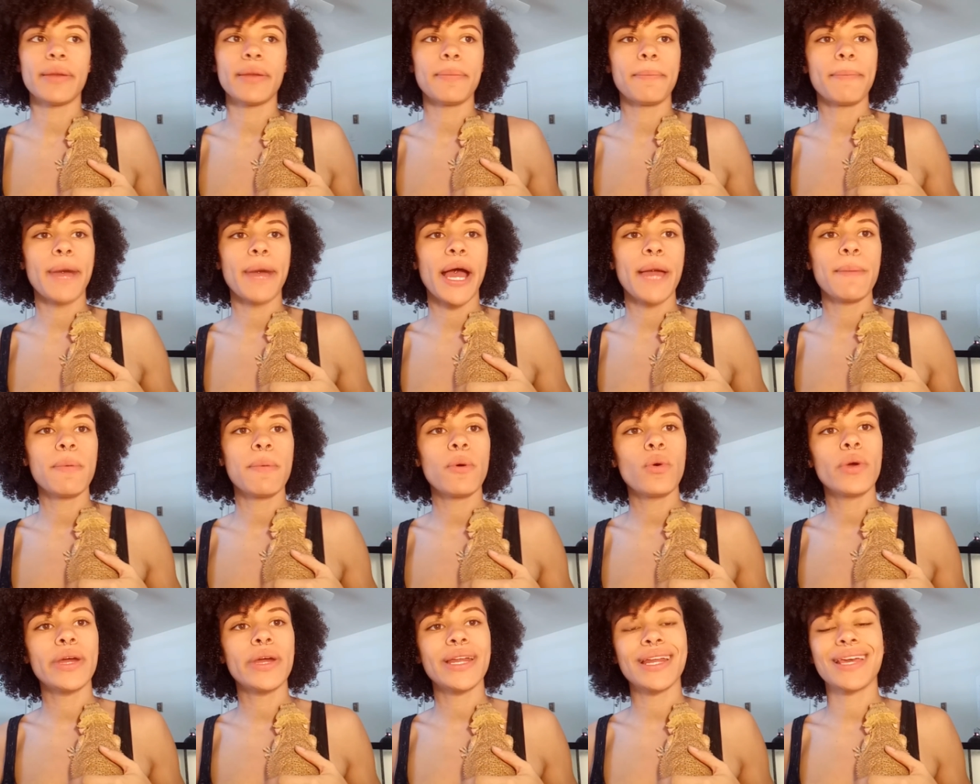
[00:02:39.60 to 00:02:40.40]
my
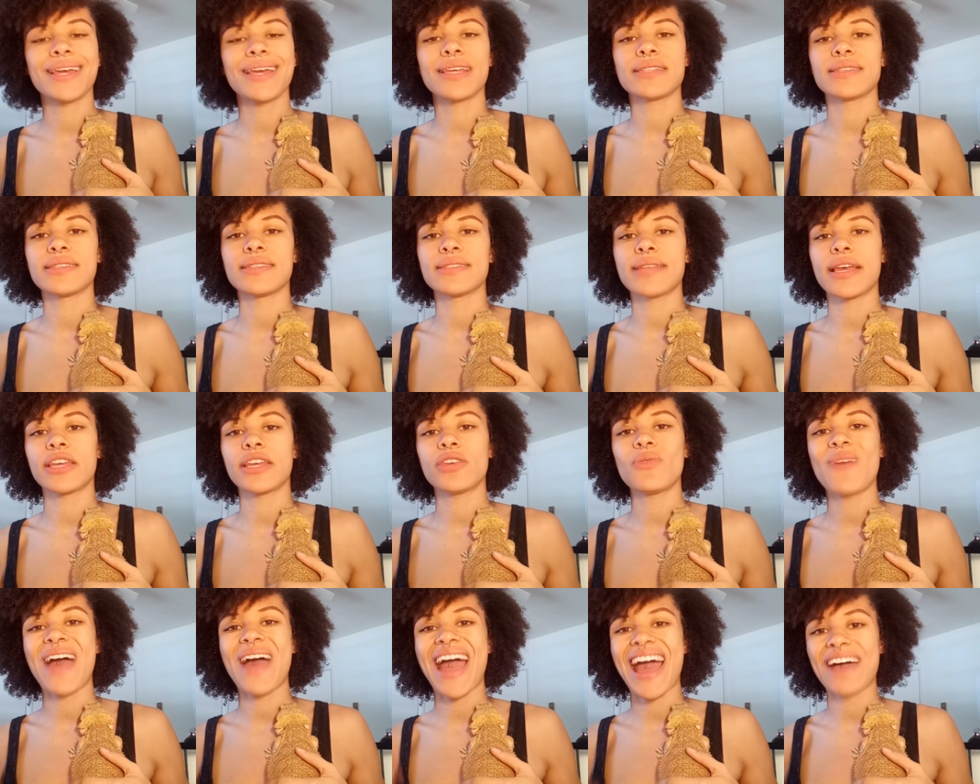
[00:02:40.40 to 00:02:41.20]
point is is that
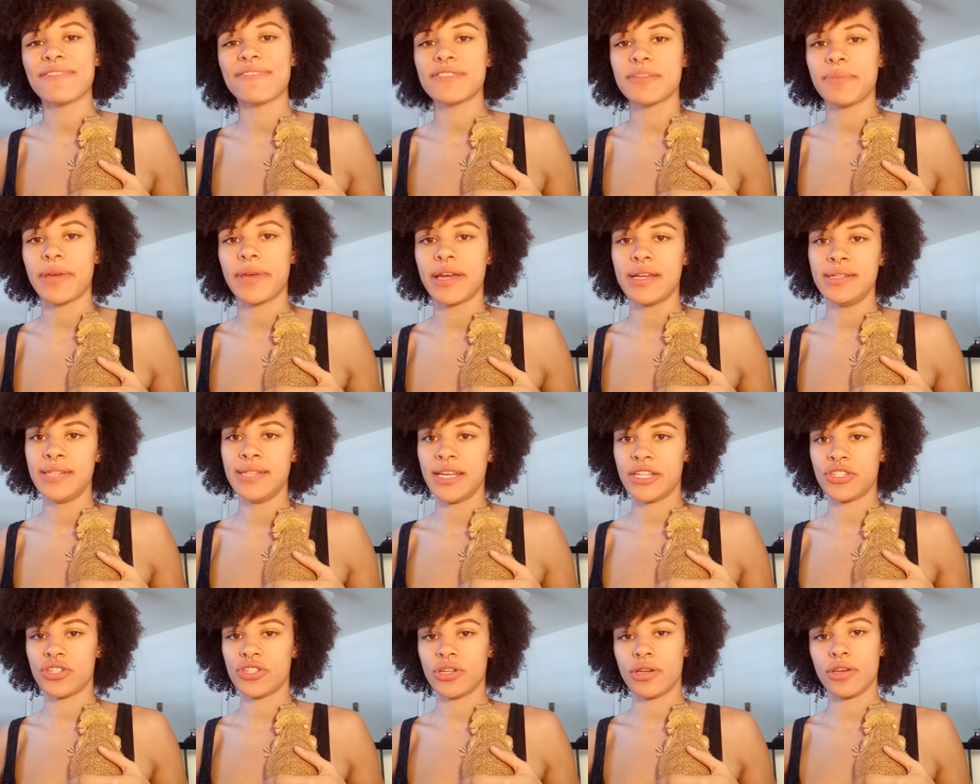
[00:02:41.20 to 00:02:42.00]
you have to pay
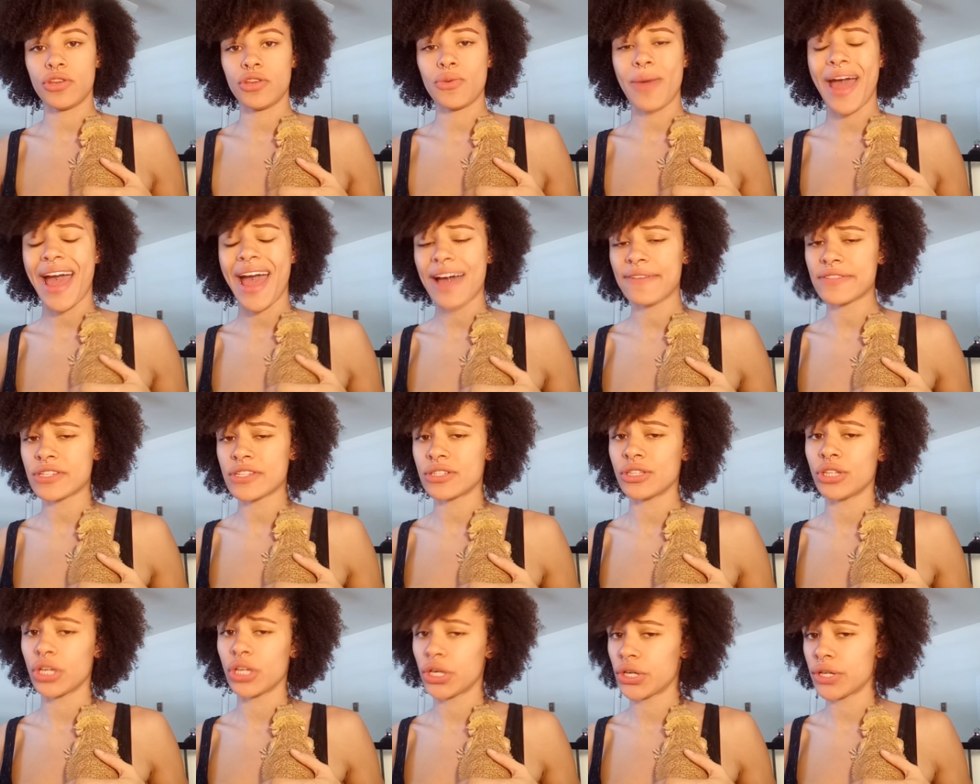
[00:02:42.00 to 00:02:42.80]
attention you have to
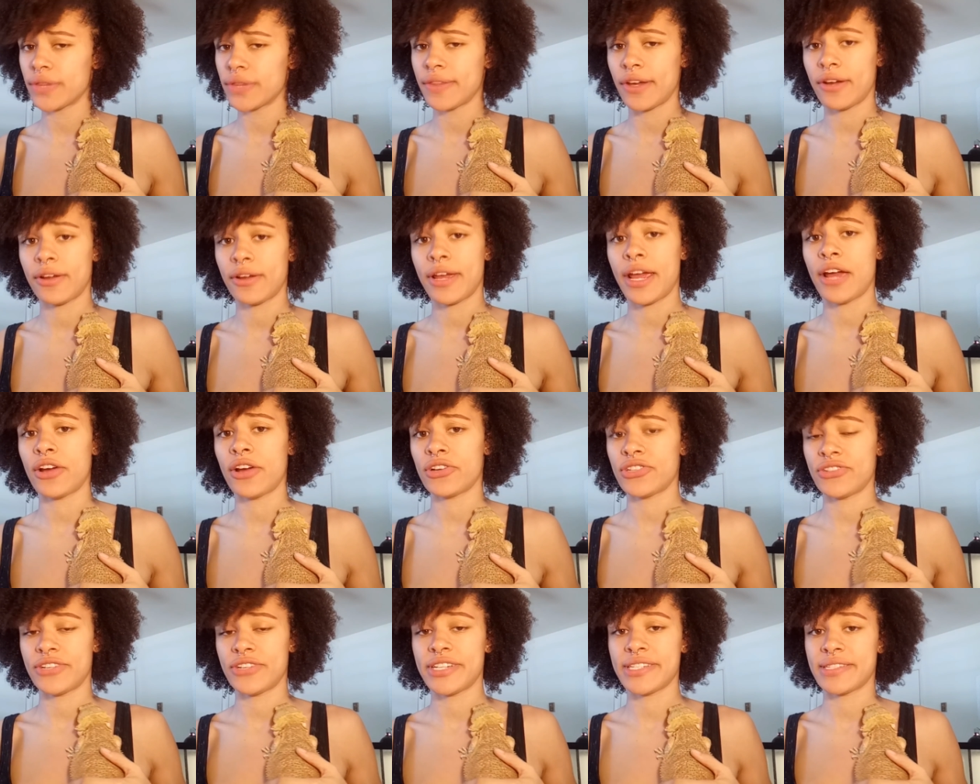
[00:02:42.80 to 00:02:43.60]
learn their
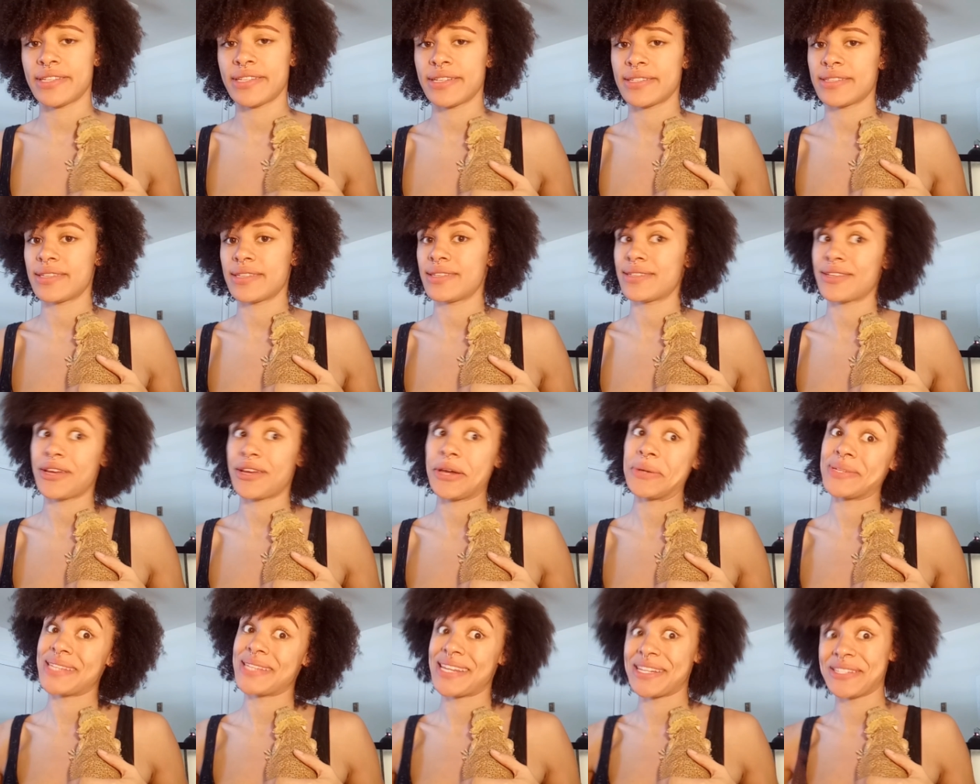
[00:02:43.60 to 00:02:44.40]
characteristics this
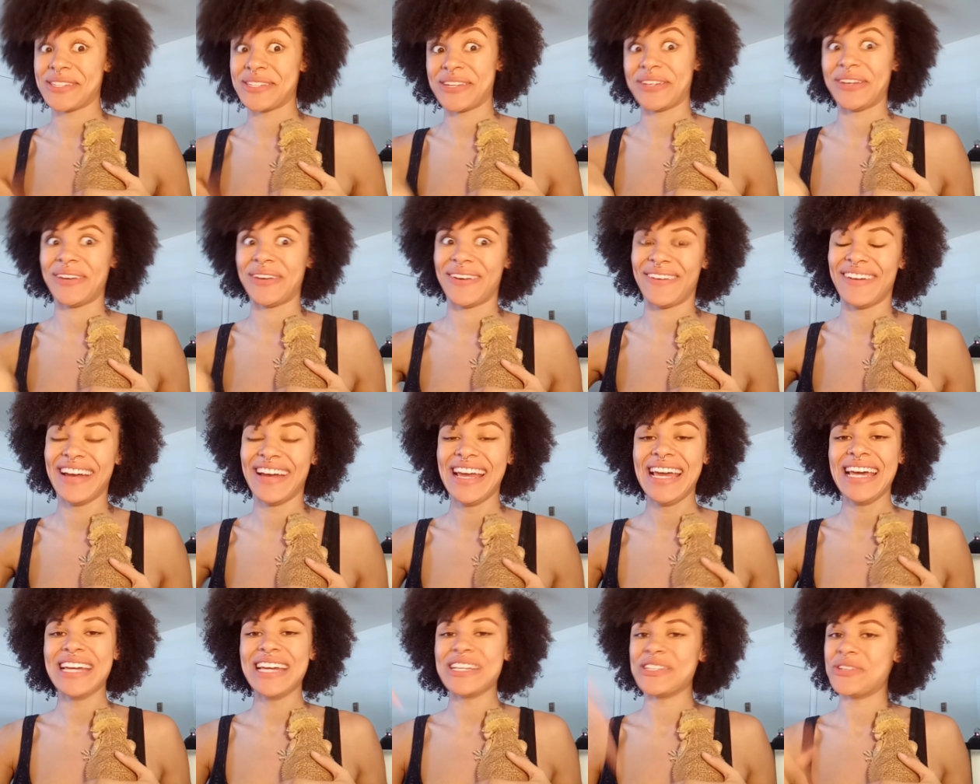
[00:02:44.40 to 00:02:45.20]
goes into
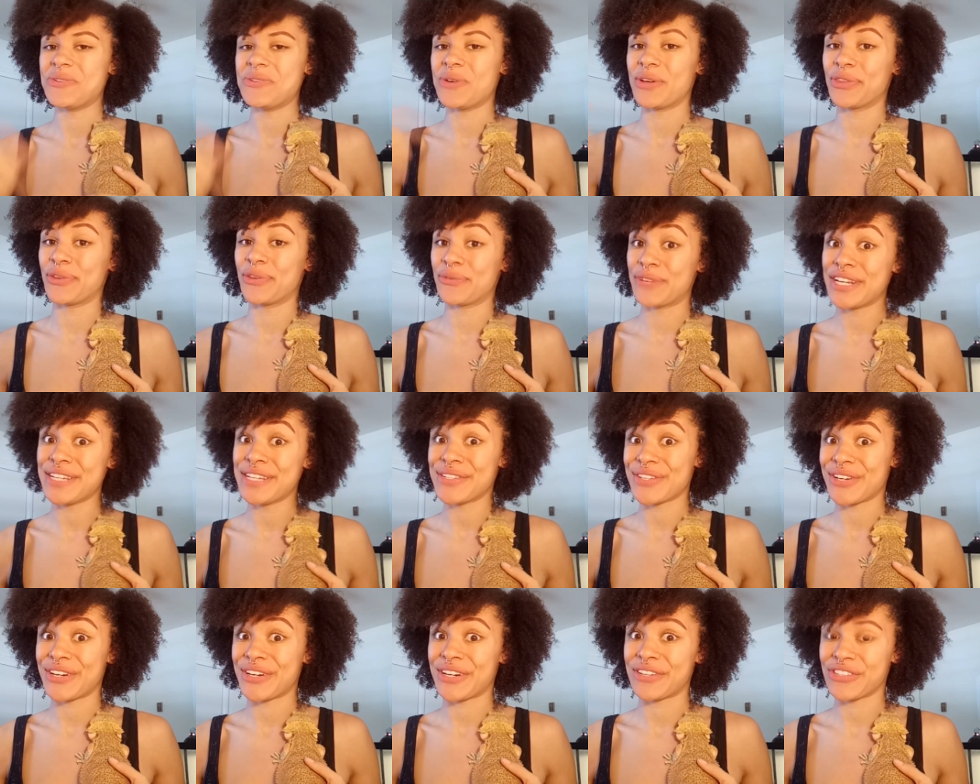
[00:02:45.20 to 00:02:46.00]
doing the
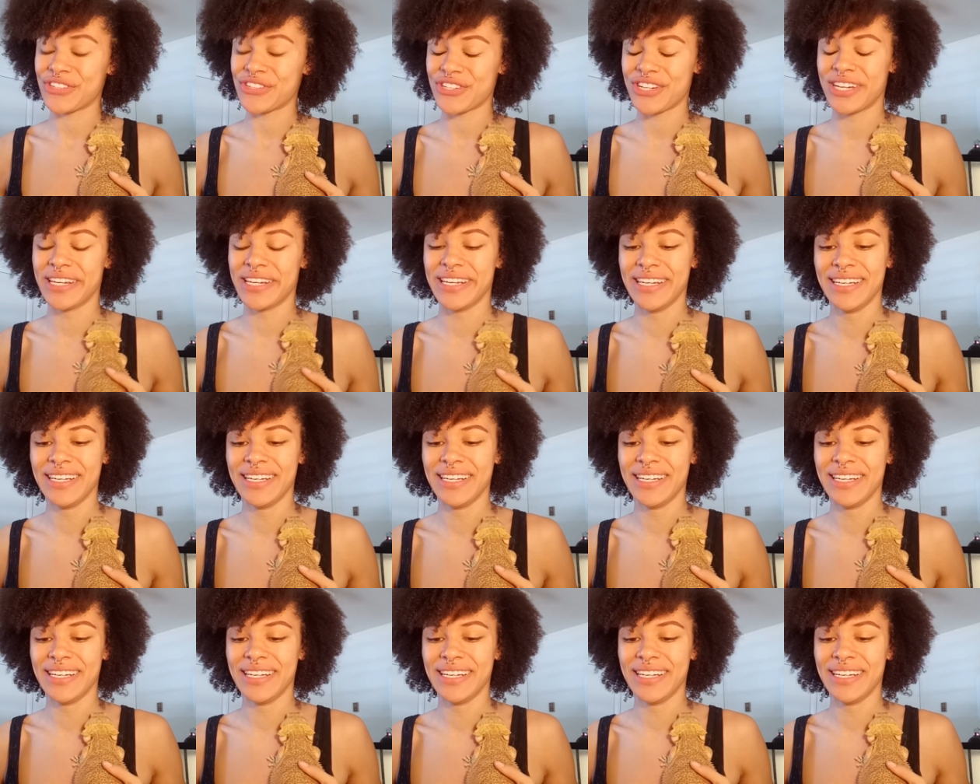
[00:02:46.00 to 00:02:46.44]
research